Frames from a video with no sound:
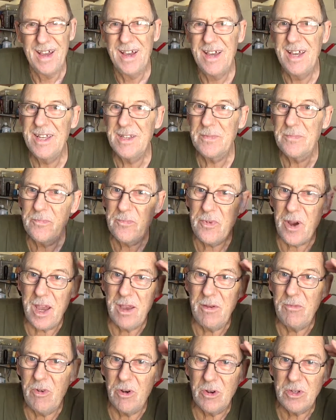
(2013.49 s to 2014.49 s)
It's
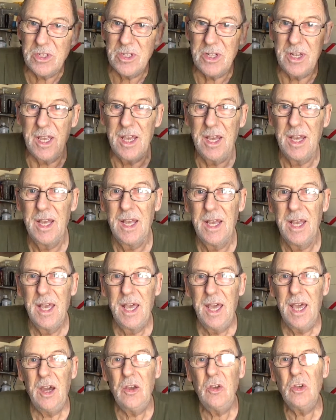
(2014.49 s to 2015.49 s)
brainwashed, isn't it?
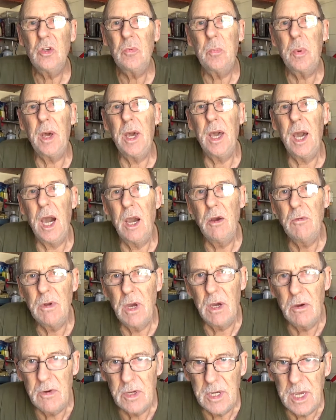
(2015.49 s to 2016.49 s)
I used to play it over and
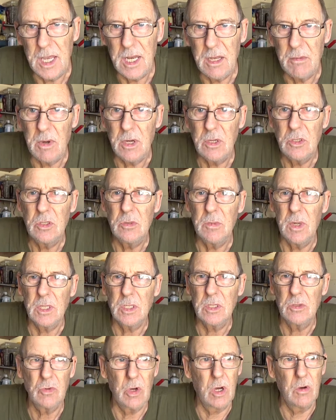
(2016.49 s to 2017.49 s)
over again. It must
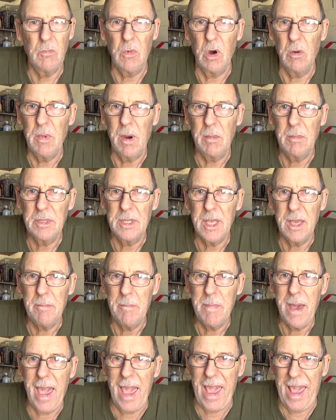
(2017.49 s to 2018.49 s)
have drove my mum and dad
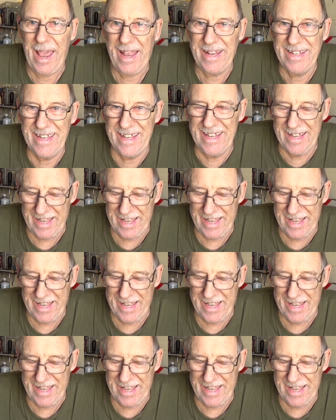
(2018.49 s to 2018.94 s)
mad.